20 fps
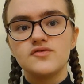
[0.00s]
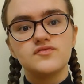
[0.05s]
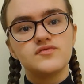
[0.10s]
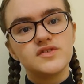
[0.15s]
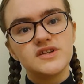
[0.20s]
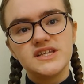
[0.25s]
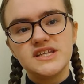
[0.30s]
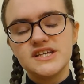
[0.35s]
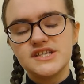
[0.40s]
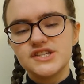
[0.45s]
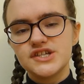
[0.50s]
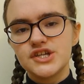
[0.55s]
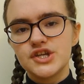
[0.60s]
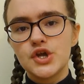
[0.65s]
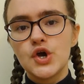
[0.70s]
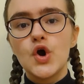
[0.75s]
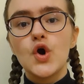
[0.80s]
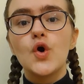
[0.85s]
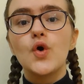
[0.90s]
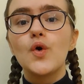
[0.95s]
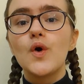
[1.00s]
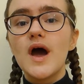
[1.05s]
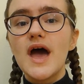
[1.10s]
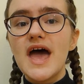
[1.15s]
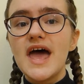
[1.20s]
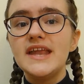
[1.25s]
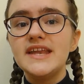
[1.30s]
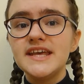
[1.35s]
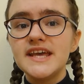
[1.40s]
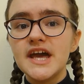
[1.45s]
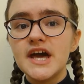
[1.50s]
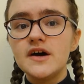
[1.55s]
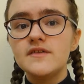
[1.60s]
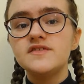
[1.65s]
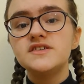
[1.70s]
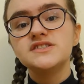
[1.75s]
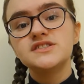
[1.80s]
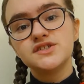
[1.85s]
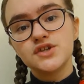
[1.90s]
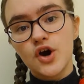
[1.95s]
religion, or any other